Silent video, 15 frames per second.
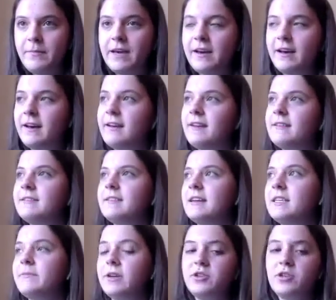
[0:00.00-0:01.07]
because
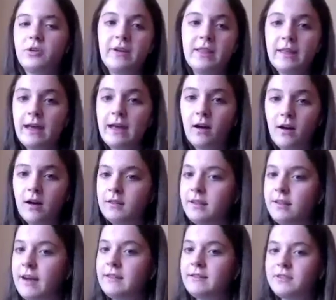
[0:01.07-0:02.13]
especially with like
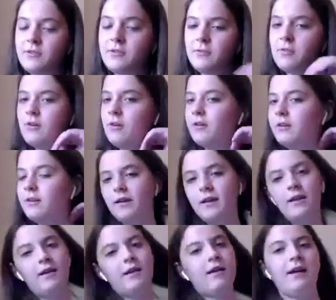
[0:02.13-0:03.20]
online school,
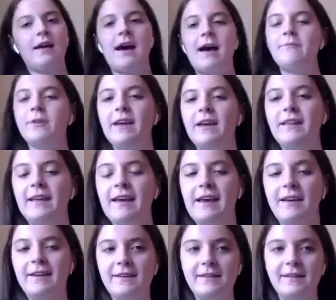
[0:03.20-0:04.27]
I'm
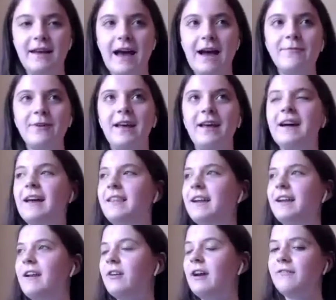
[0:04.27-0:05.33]
really glad
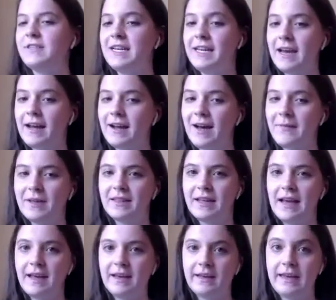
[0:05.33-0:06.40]
that I don't have to get up and
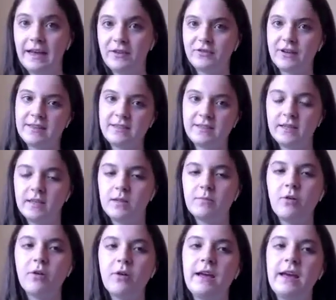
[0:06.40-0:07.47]
like get dressed in the
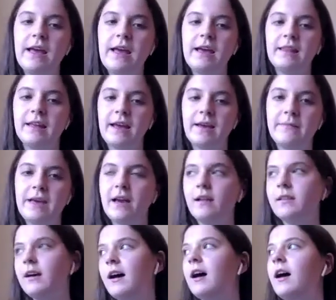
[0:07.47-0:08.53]
morning and like make
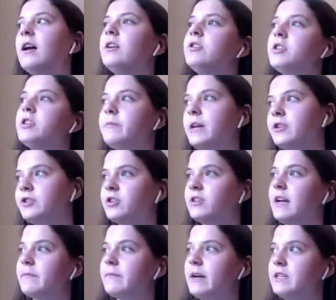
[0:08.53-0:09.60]
a lunch and make
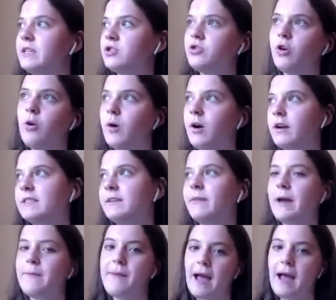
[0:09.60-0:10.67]
sure like my schoolwork is in
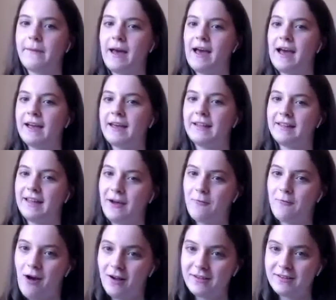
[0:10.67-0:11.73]
my backpack and
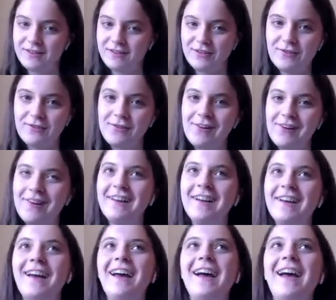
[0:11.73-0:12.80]
like walk to school.
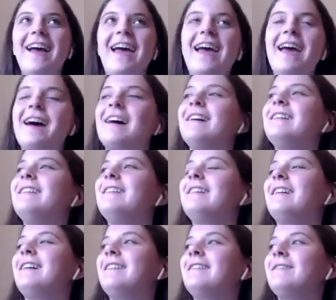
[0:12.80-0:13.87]
And